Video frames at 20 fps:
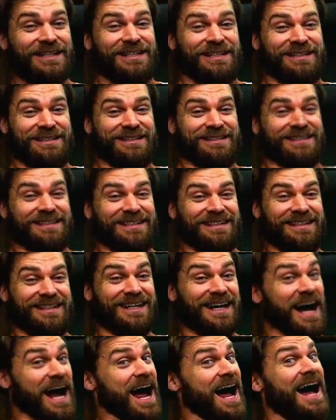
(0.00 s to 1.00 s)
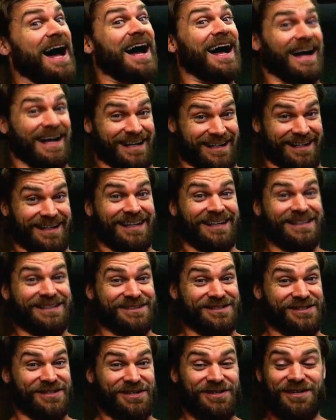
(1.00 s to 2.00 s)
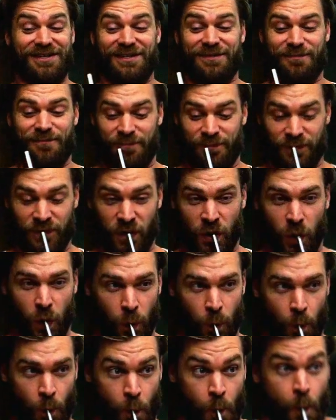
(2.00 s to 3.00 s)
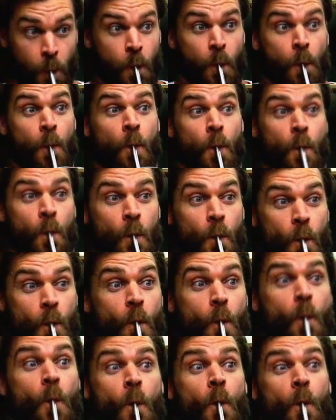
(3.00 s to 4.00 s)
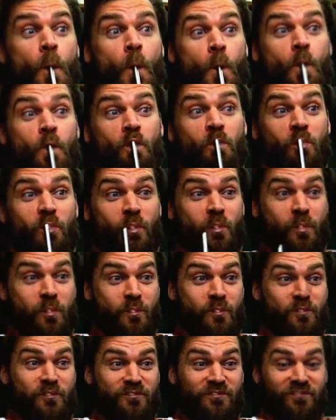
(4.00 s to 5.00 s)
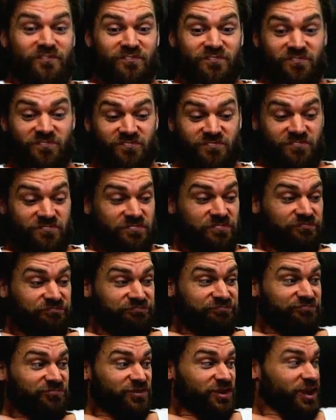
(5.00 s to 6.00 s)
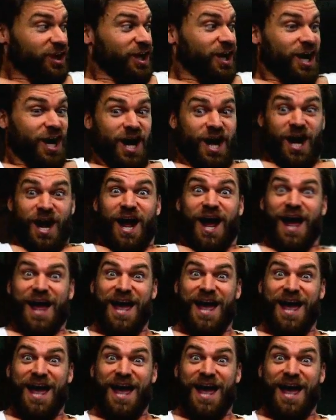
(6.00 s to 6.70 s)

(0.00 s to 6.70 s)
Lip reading: shake is sure to be a hit. Now that is a good shake, made by me, Steve Reeves. If you want to